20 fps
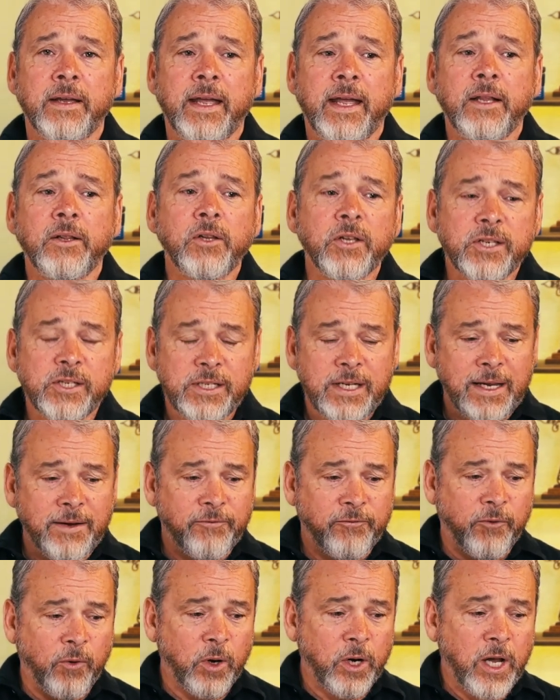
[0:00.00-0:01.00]
Listening
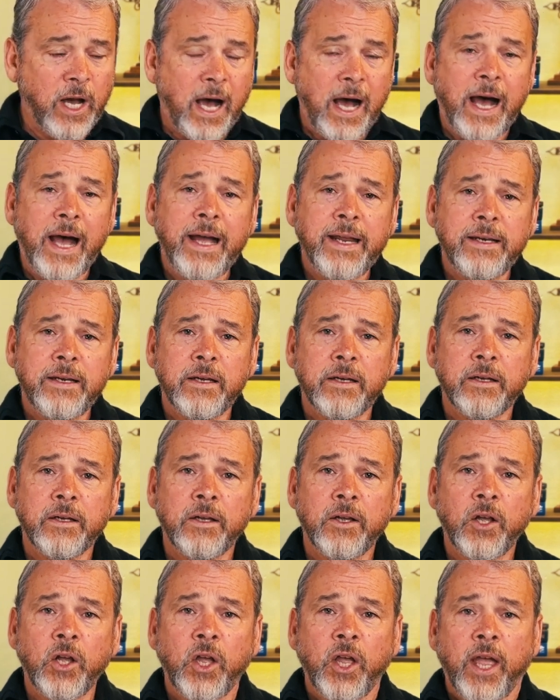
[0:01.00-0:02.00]
for God
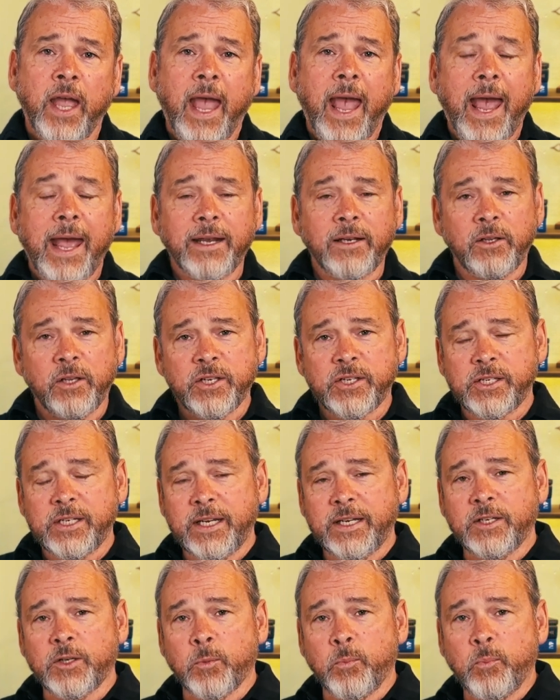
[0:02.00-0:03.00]
and
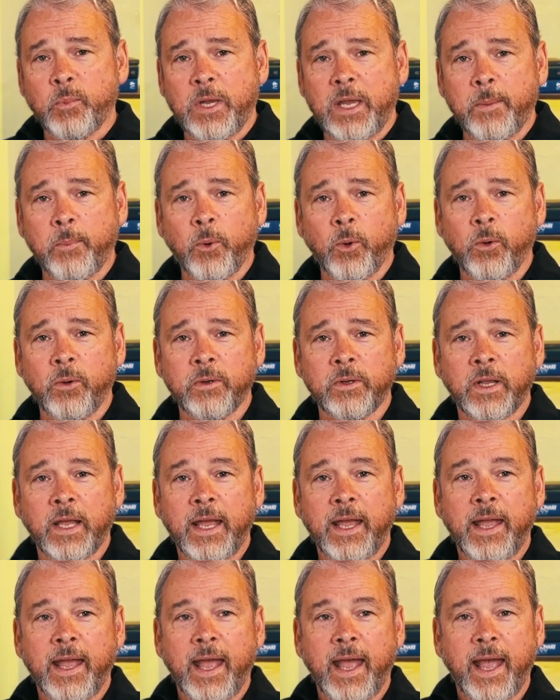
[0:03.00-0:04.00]
listening to people
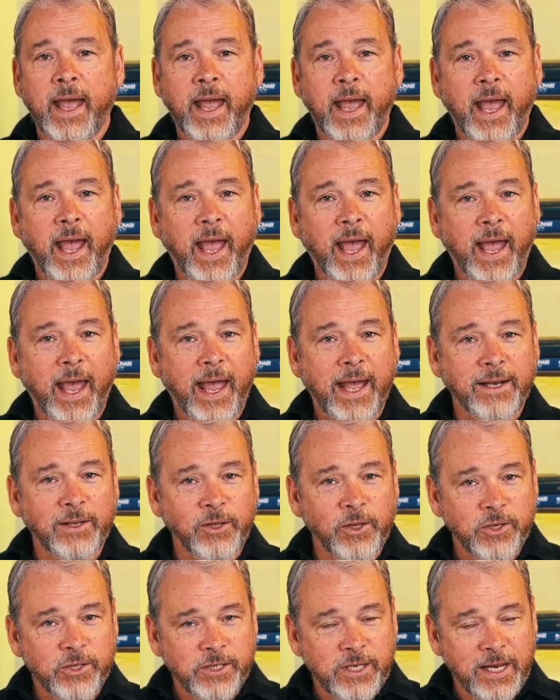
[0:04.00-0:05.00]
and
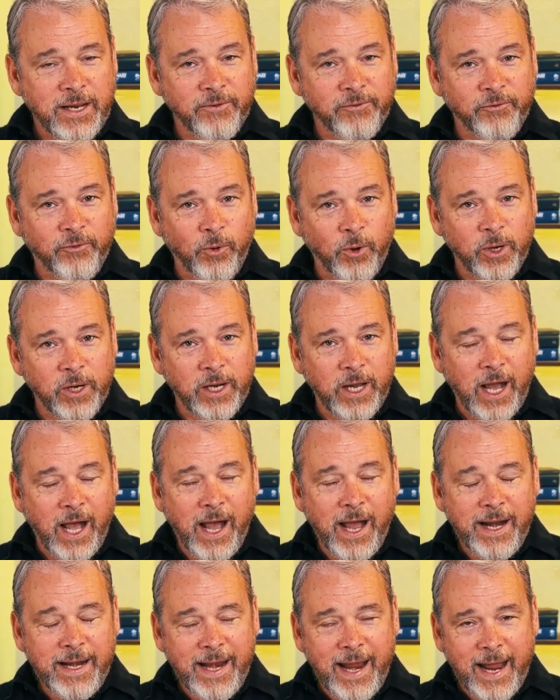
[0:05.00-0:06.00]
listening for
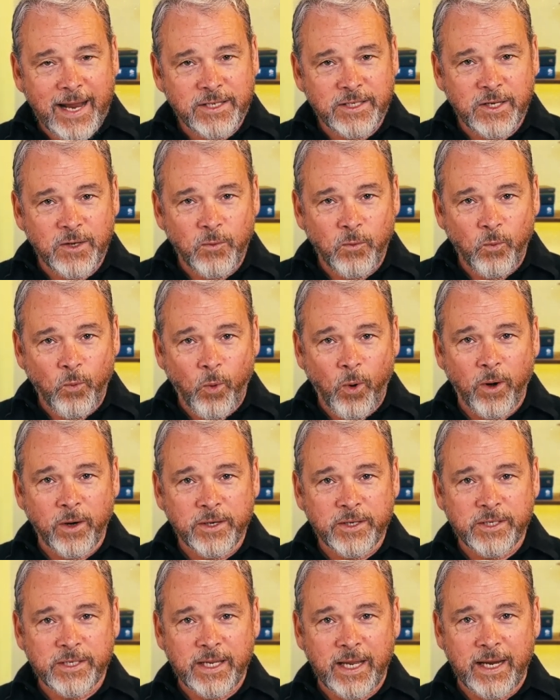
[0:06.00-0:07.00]
God as He
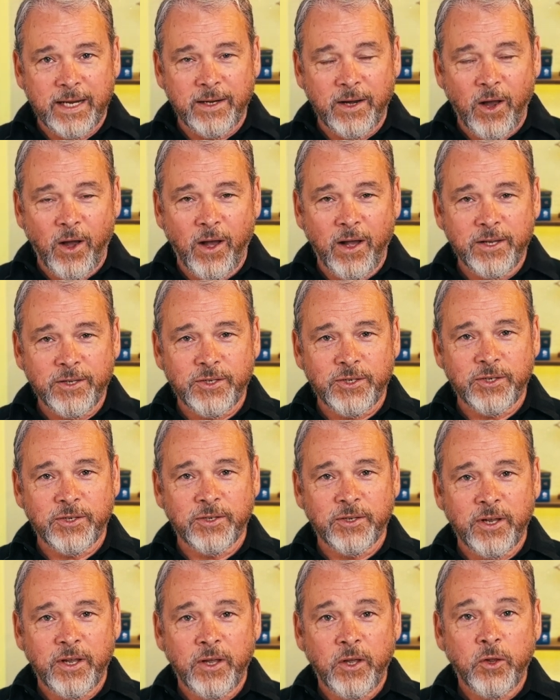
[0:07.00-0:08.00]
works in
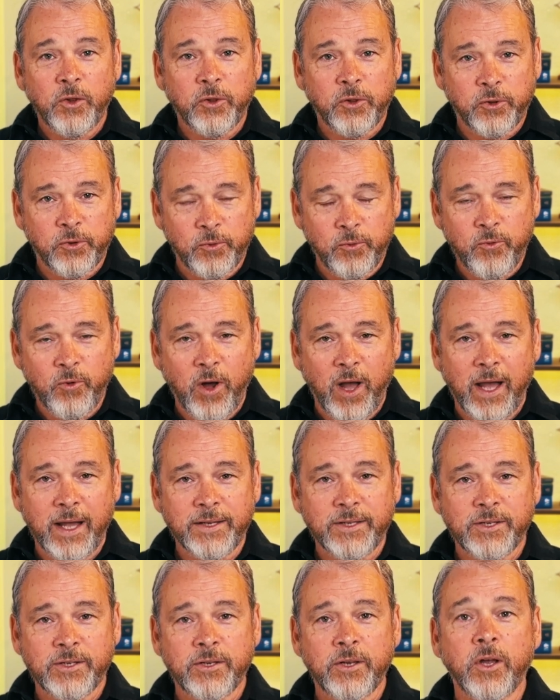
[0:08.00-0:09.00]
us, through
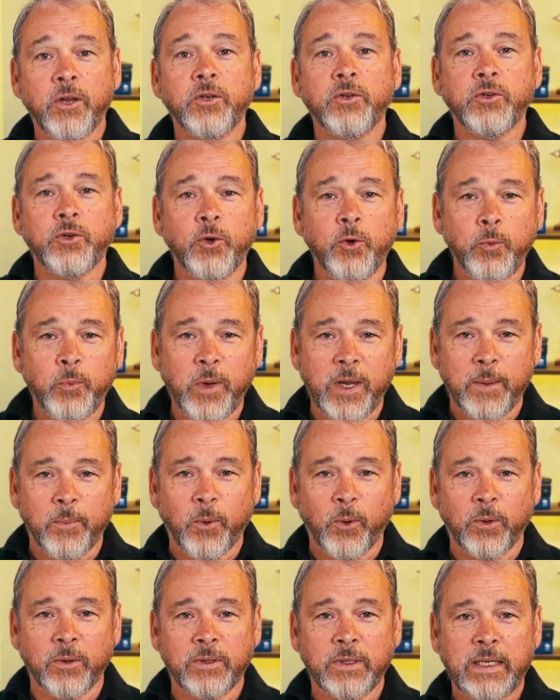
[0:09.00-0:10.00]
us, to
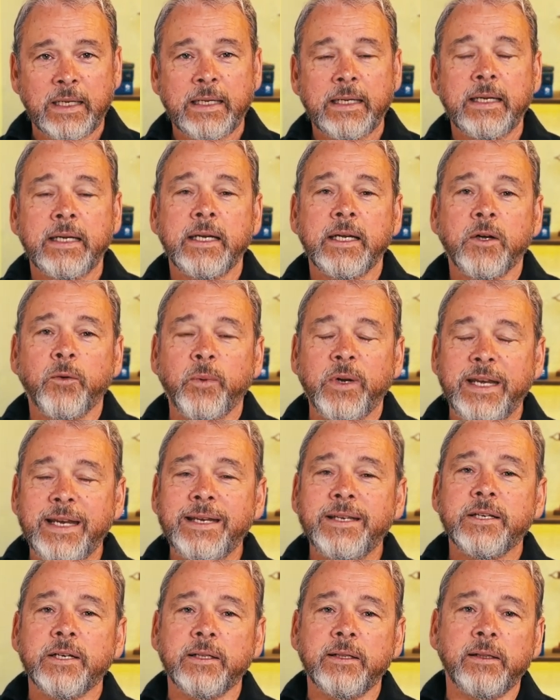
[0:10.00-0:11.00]
people. We
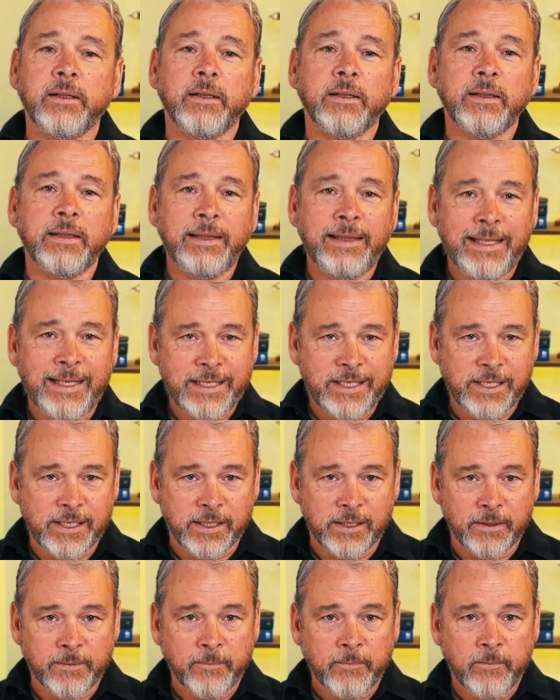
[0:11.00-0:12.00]
need to listen.